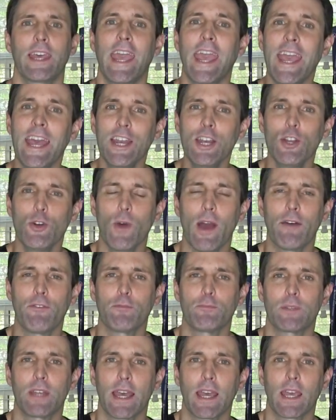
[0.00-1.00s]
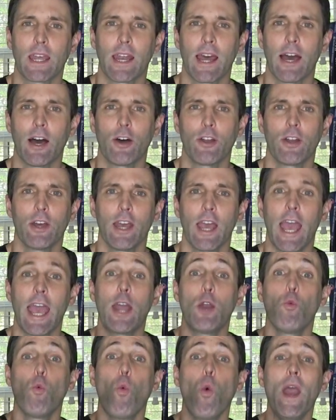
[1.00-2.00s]
can you have them taken out?
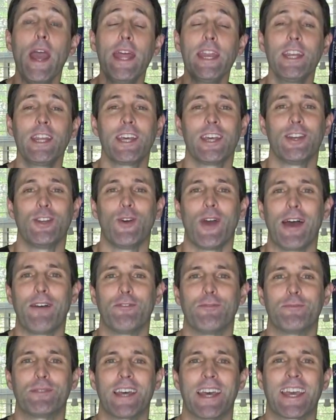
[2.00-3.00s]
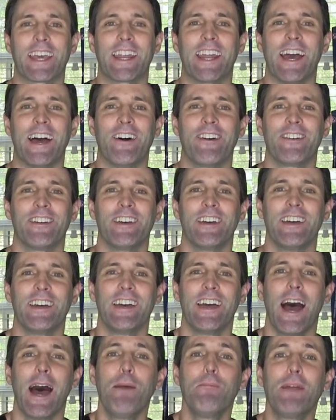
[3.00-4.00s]
And when can you have them taken out?
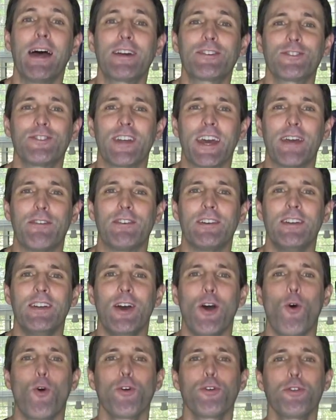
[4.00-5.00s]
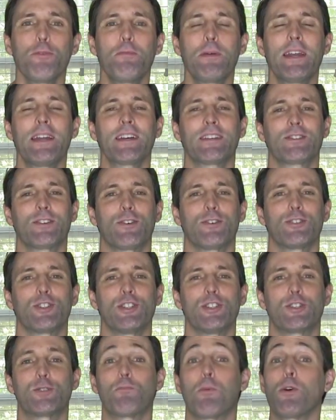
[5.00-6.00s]
I'm Doctor David, orthopedic
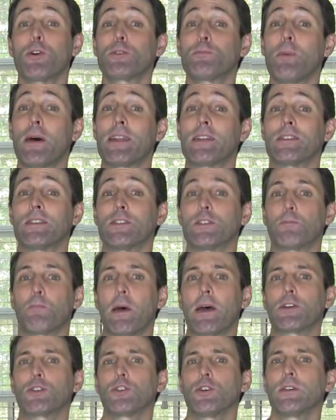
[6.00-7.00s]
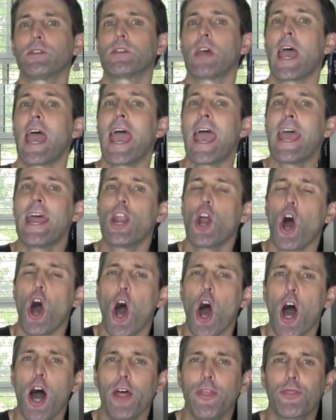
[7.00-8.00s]
surgeon, sports medicine specialist, and
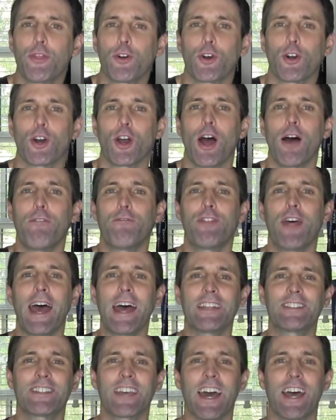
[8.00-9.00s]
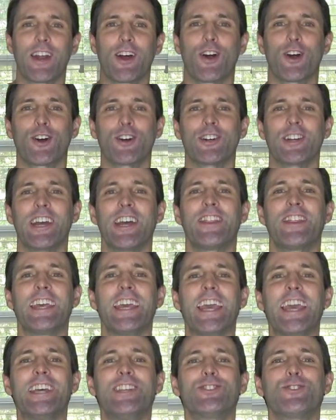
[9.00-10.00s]
author of That's Gotta Hurt,
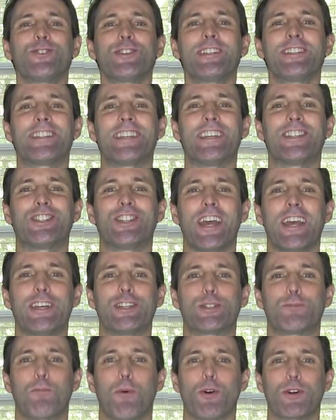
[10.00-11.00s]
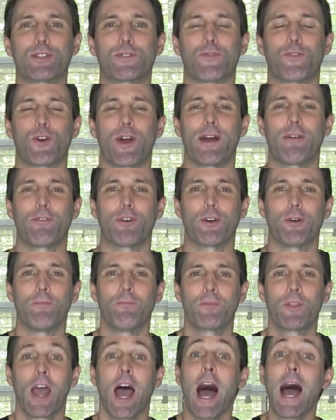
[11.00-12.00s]
The Injuries That Changed Sports
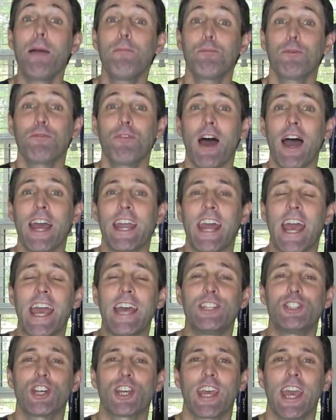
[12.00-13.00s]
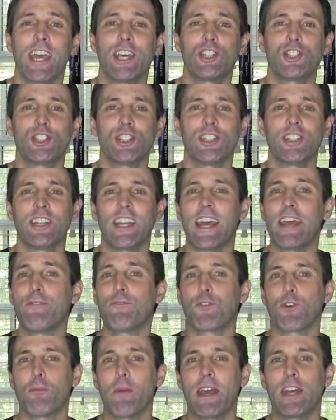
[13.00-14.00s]
Forever. I provide education,
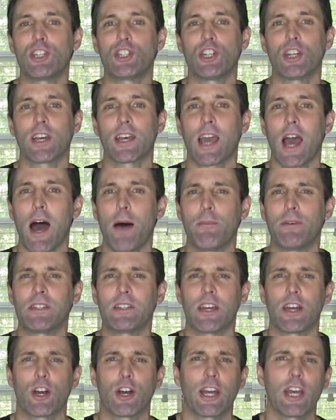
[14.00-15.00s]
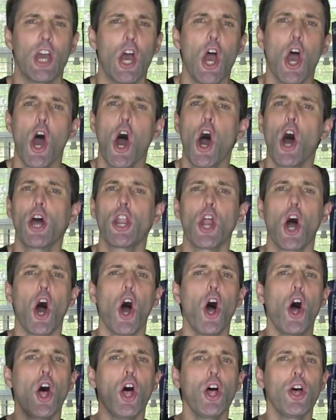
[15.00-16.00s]
information, and commentary
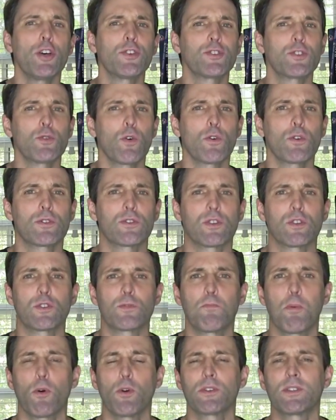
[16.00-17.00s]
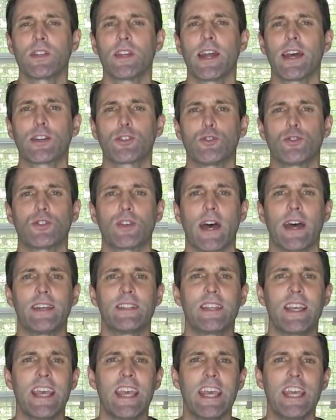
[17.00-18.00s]
on all sorts of sports and
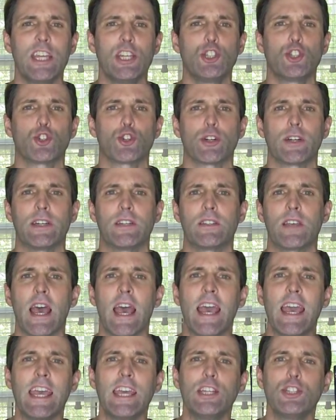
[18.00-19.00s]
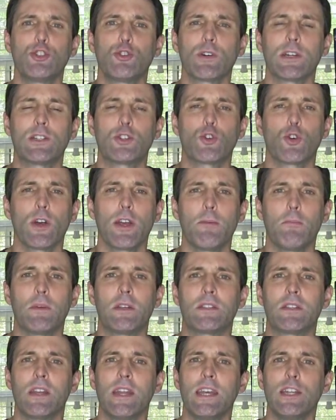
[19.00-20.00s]
exercise, injuries, injury
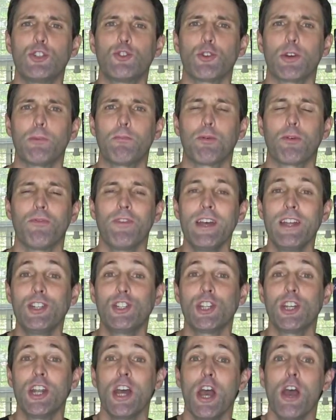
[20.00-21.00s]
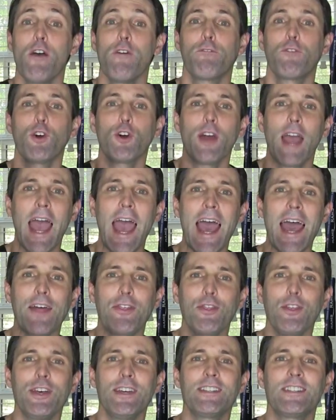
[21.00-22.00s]
treatments, and injury prevention for
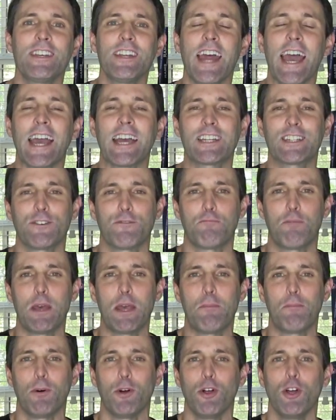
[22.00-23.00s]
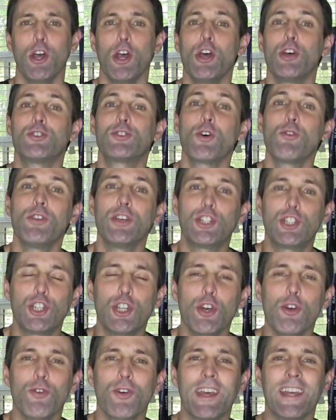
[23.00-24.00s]
athletes and active people so
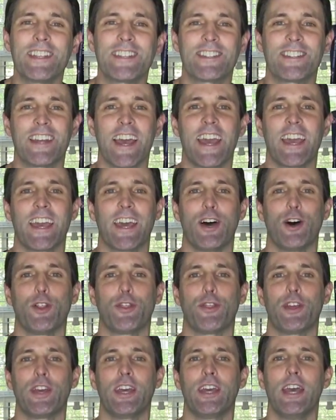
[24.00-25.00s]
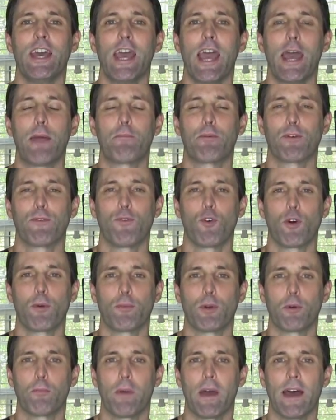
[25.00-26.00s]
that you can stay healthy and
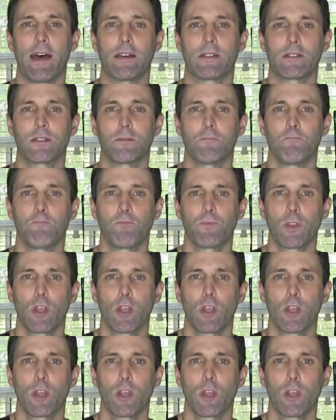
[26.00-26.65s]
perform your best.